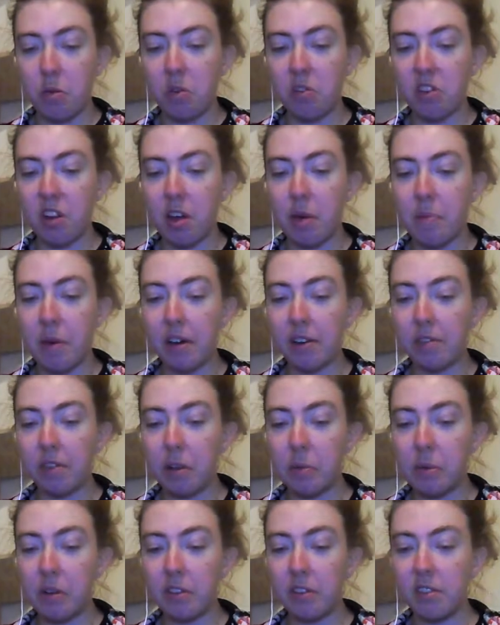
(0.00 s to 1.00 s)
Wheelchair
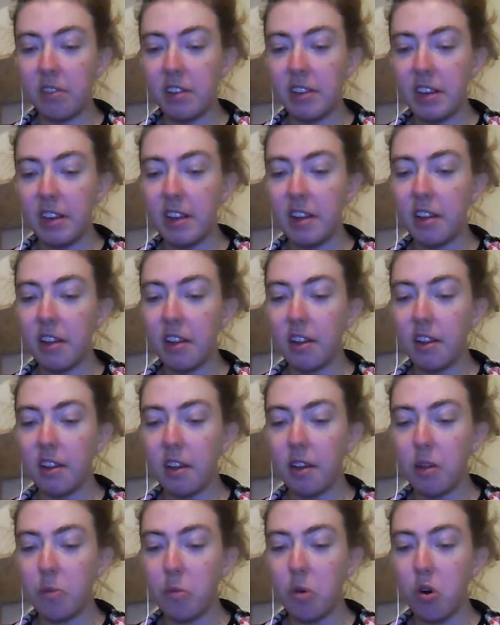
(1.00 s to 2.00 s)
backflipping teeny
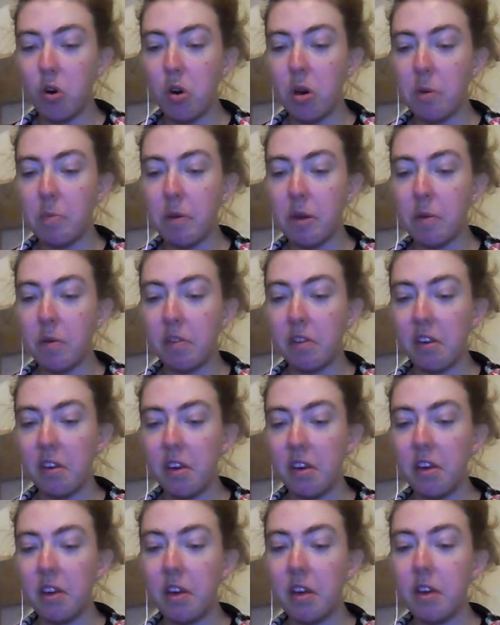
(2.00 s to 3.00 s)
among BBC
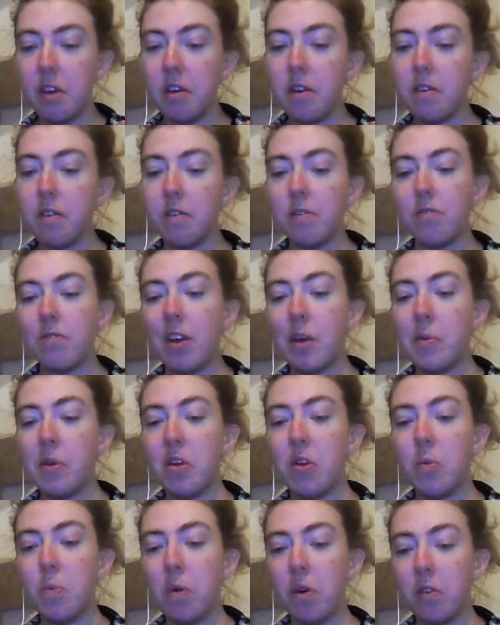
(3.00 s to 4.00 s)

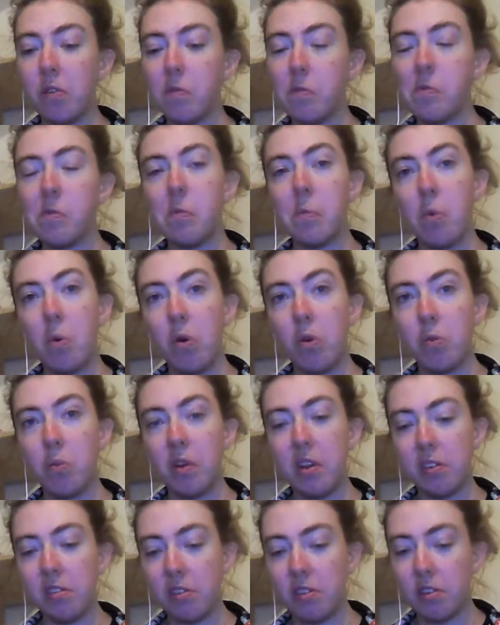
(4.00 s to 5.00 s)
Review 1
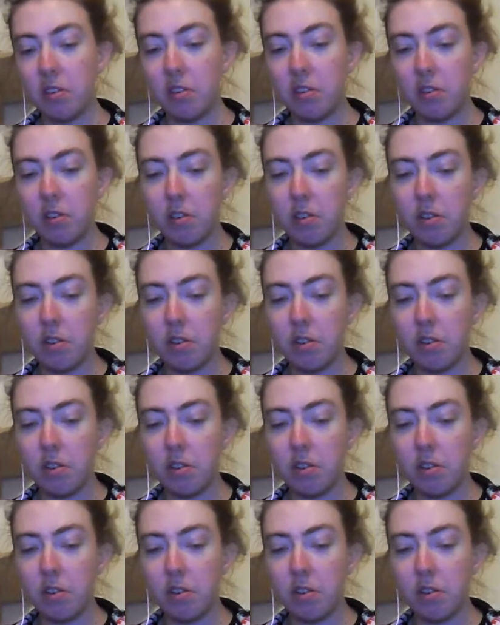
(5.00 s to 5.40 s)
award winners.